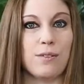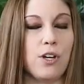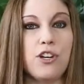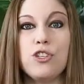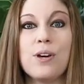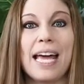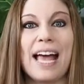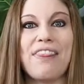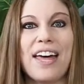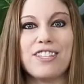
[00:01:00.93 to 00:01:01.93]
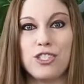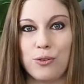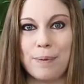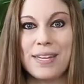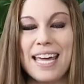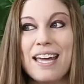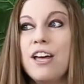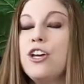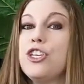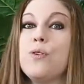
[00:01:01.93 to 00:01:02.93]
So as long as you can get that stream key,
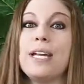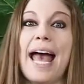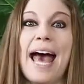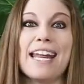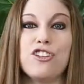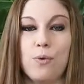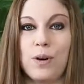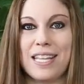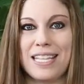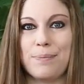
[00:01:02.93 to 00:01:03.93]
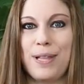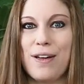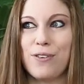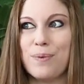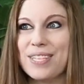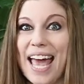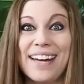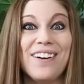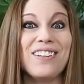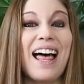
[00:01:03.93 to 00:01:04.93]
you can add it to one of these platforms
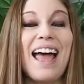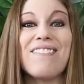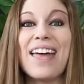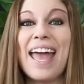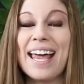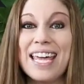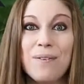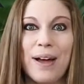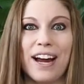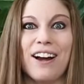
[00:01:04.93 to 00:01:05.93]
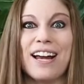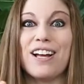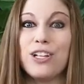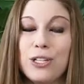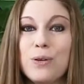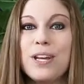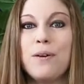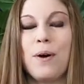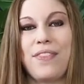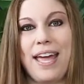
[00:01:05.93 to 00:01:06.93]
and go live anywhere,
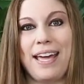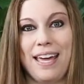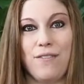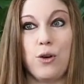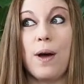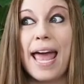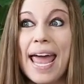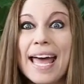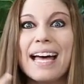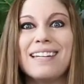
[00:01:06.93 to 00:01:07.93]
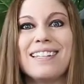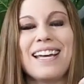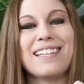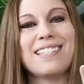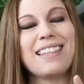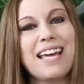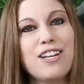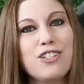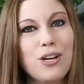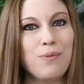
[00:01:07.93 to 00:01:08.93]
including what they give you and things that
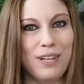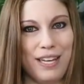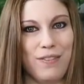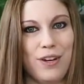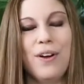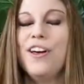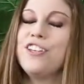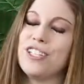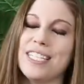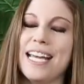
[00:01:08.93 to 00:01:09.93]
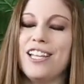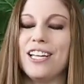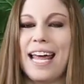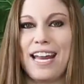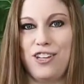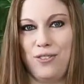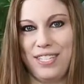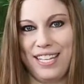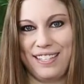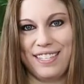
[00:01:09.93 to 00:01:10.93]
they don't give you. So let's take a look at how to do
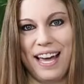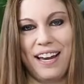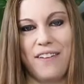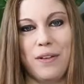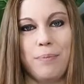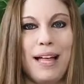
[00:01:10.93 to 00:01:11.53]
this inside of the